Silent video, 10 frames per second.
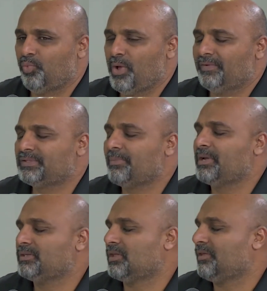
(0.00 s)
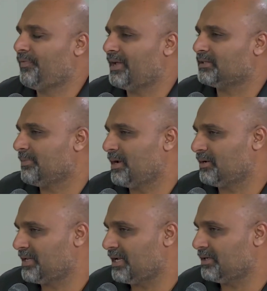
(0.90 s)
If somebody's on the fence about
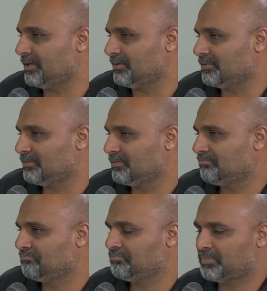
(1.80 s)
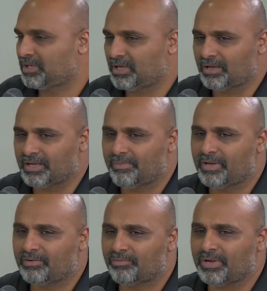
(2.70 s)
attending, give
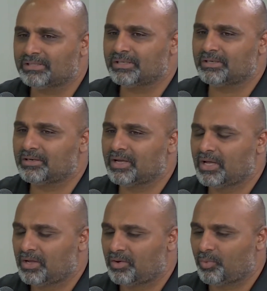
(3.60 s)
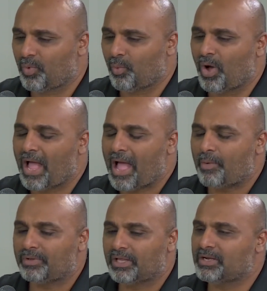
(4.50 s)
me a reason.
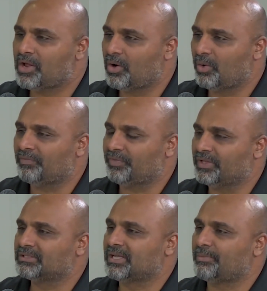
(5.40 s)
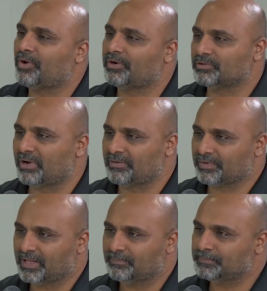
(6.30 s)
How would they know if this seminar is right
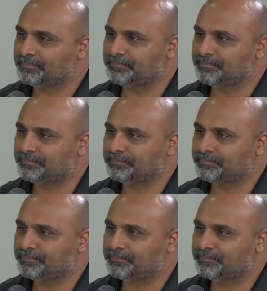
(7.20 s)
for them?